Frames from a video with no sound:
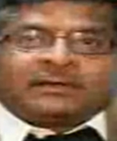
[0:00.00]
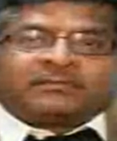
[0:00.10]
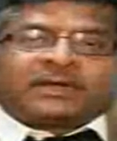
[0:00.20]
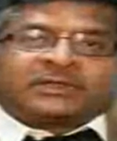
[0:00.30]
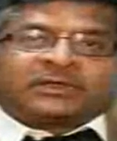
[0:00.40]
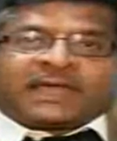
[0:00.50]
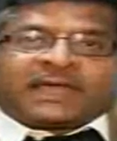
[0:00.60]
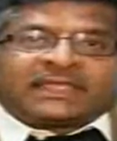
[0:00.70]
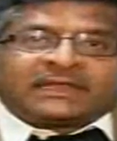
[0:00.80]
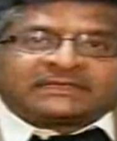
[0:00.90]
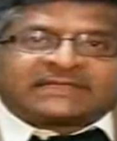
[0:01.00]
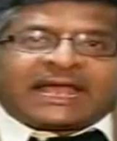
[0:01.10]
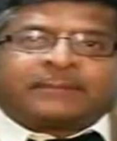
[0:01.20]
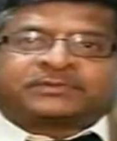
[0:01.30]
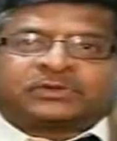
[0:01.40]
But your panelist is
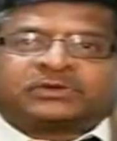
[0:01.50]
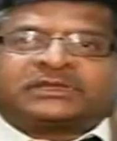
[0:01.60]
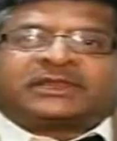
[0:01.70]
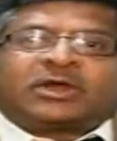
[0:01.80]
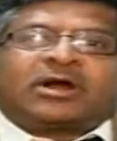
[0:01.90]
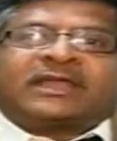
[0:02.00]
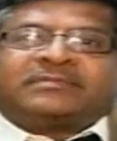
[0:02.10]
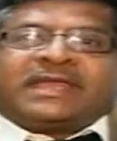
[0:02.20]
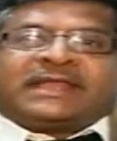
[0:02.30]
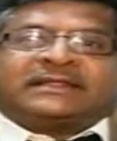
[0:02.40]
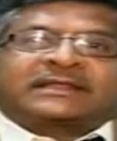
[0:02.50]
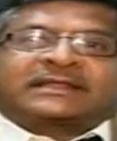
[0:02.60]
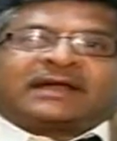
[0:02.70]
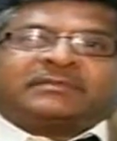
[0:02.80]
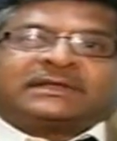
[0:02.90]
absolutely wrong in making that
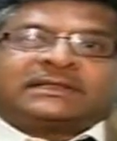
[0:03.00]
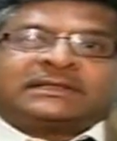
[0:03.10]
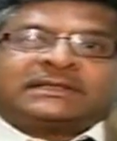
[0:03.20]
comment